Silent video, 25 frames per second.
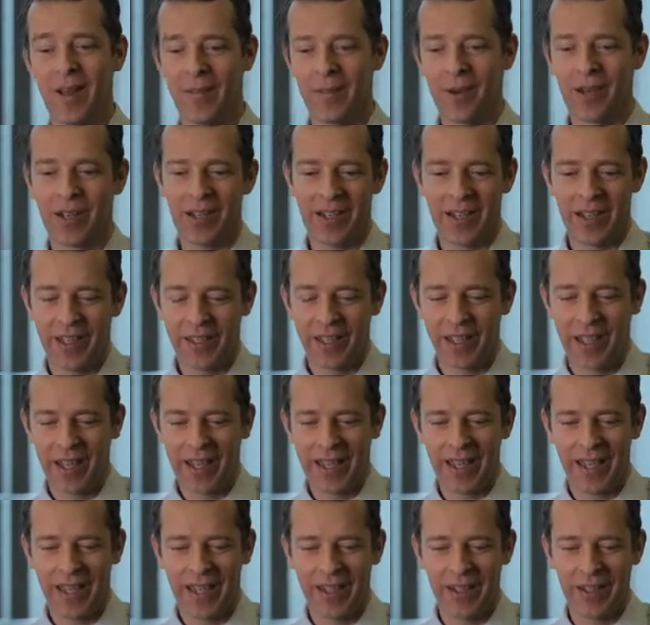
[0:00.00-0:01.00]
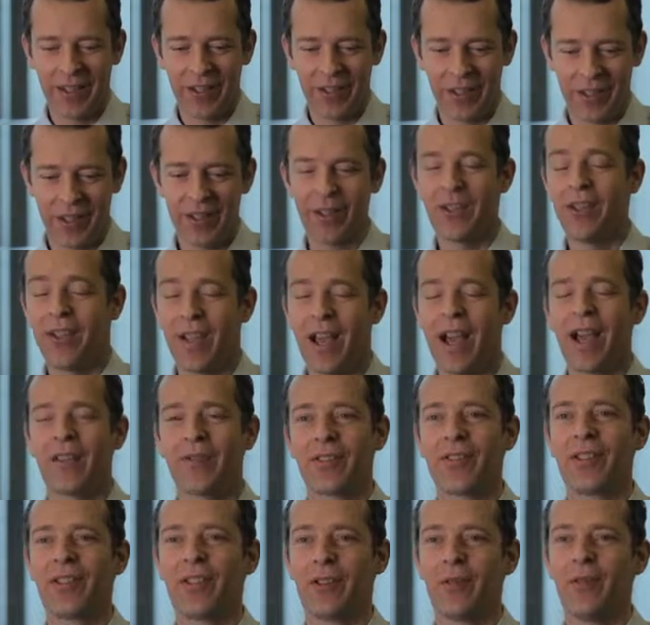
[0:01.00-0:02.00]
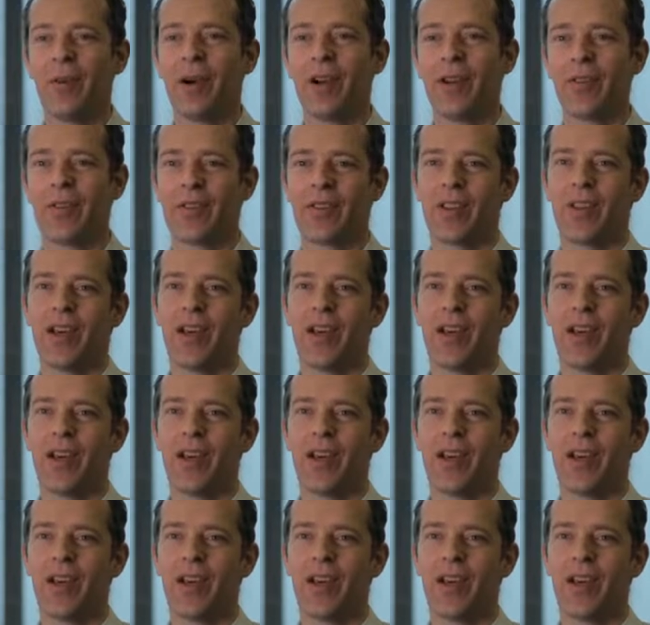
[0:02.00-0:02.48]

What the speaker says: But clearly, you have to do both.